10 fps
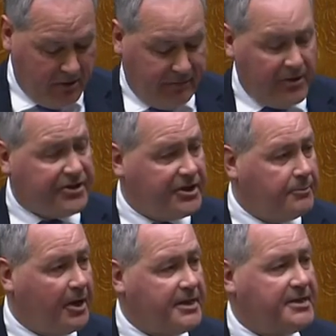The first
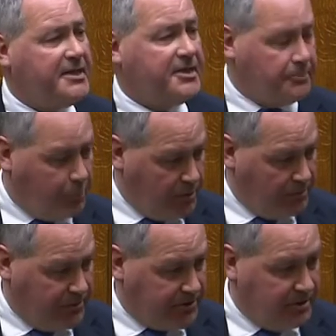is my
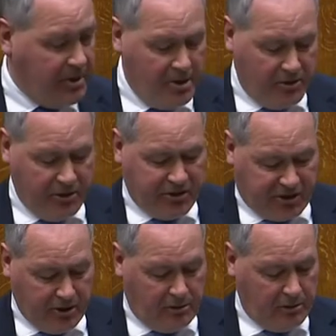disappointment that
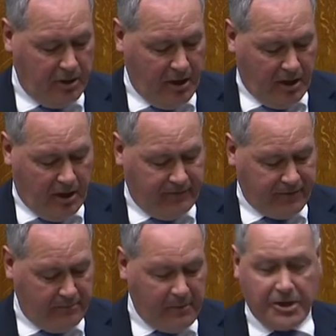still,
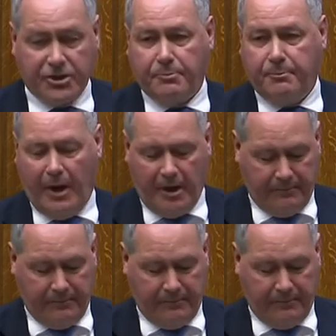after much